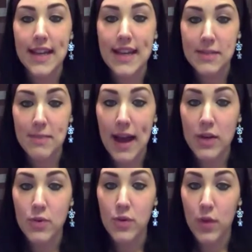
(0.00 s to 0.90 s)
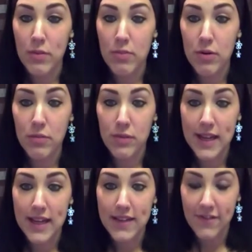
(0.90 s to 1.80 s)
It is backed with Wind Pro
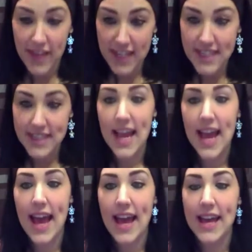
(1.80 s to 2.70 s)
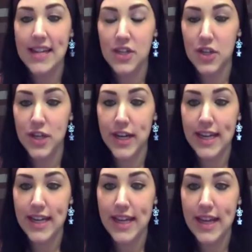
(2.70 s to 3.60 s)
fleece and is created